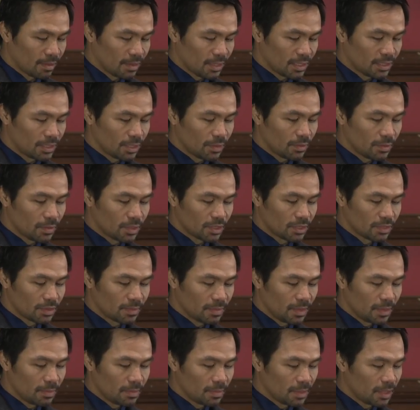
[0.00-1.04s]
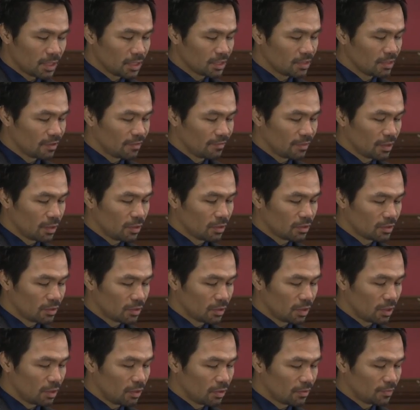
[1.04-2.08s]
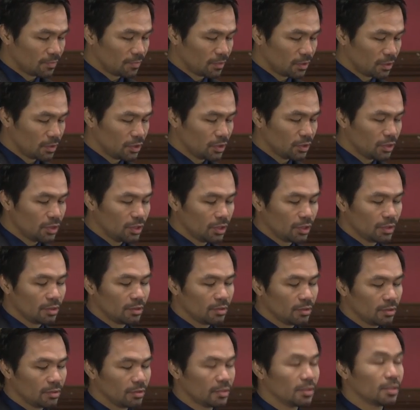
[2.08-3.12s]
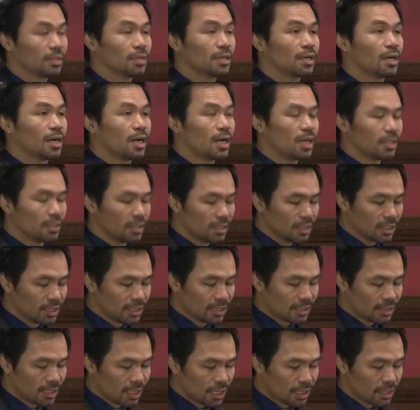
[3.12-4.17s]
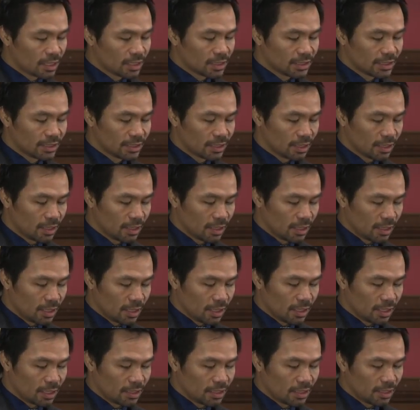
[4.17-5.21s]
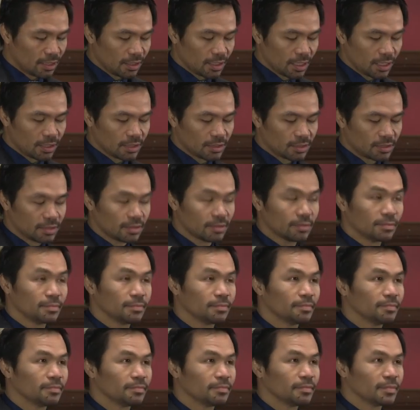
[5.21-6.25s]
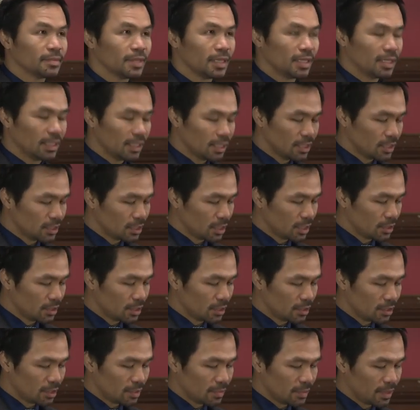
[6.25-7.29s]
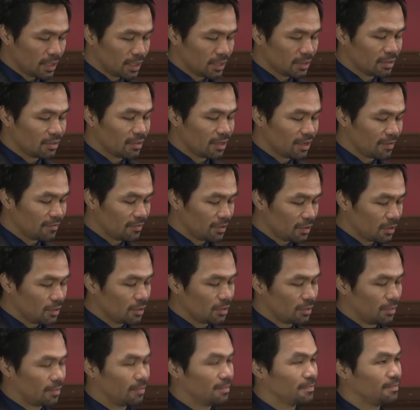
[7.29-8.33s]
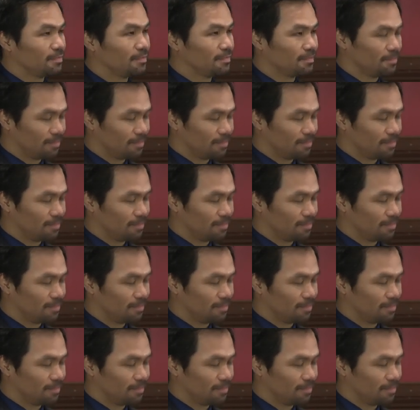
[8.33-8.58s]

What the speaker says: distinguished members of the Oxford Union, other dignitaries in attendance, and ladies and gentlemen, good afternoon.